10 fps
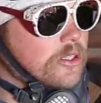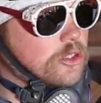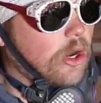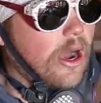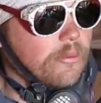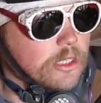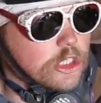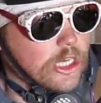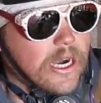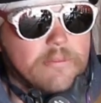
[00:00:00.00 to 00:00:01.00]
So I'm
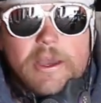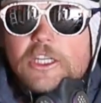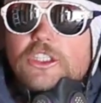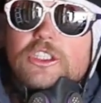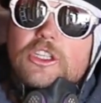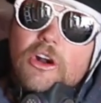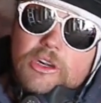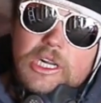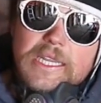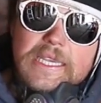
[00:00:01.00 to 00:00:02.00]
just trying to make sure it's
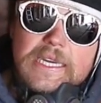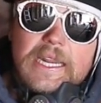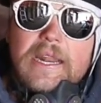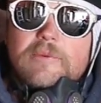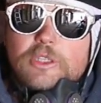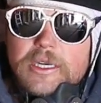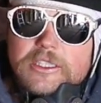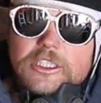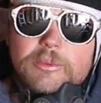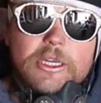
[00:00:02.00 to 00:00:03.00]
all clean, and I'm trying
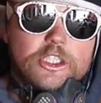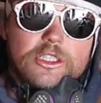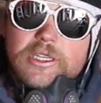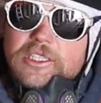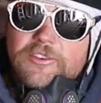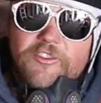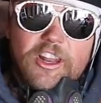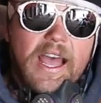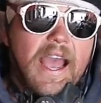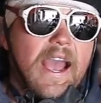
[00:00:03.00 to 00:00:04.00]
to just make sure that it's
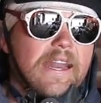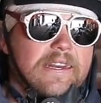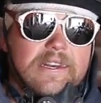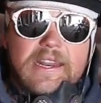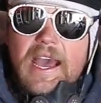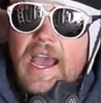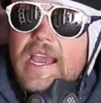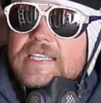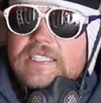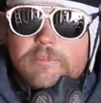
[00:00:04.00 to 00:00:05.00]
flat and
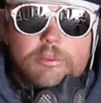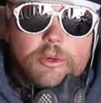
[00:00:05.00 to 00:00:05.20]
nice and